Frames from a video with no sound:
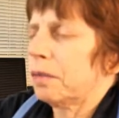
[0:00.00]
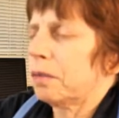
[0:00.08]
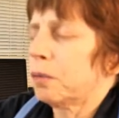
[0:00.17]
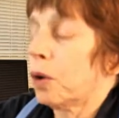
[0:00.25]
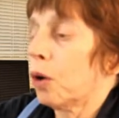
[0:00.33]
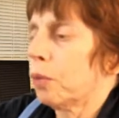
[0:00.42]

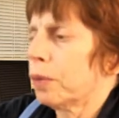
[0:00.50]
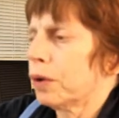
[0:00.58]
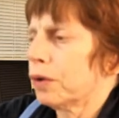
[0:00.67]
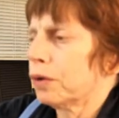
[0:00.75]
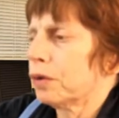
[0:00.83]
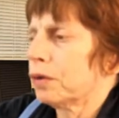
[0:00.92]

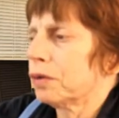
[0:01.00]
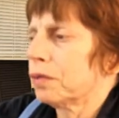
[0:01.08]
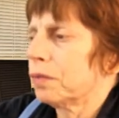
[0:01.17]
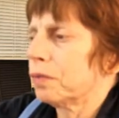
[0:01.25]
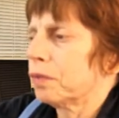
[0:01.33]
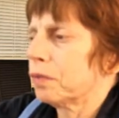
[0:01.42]
mobile,
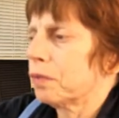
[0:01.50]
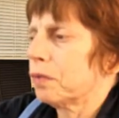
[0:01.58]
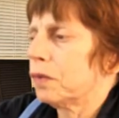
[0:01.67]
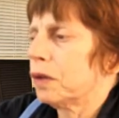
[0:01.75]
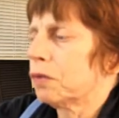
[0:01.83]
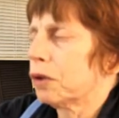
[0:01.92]

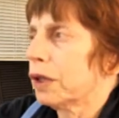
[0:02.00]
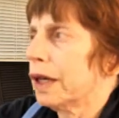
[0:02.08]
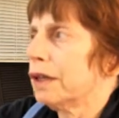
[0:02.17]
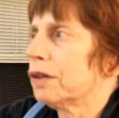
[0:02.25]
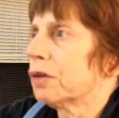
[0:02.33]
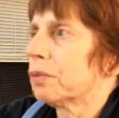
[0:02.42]

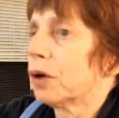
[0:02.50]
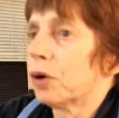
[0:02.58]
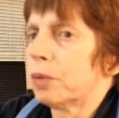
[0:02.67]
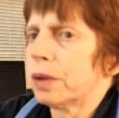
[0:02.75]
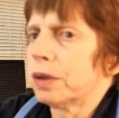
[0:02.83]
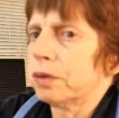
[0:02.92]
related to
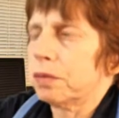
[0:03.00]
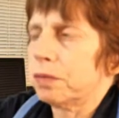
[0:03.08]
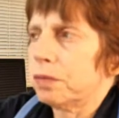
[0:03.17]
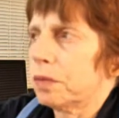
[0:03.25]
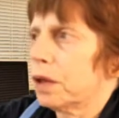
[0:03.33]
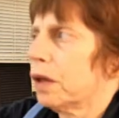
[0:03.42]
mobile.
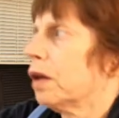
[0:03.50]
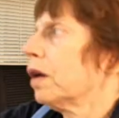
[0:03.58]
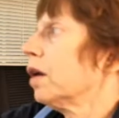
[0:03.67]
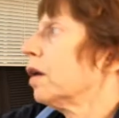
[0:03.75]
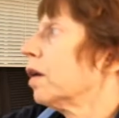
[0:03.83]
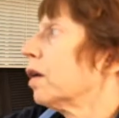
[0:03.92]

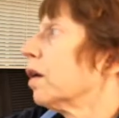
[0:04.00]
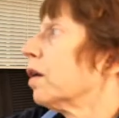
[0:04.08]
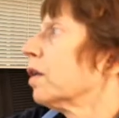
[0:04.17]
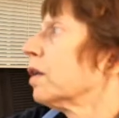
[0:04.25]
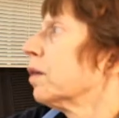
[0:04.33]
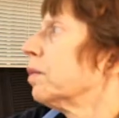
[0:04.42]

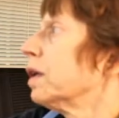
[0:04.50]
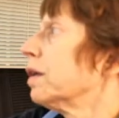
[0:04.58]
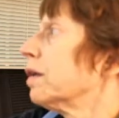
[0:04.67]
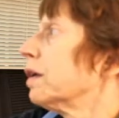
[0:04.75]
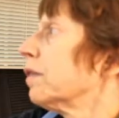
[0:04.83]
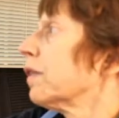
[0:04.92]
Let me
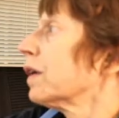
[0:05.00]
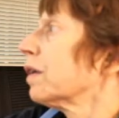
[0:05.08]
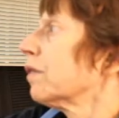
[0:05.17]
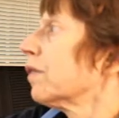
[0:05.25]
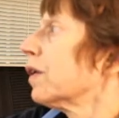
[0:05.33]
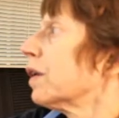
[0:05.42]
see if I
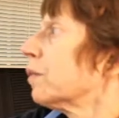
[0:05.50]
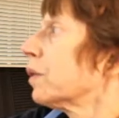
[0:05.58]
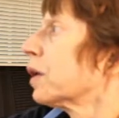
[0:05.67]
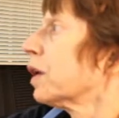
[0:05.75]
can find what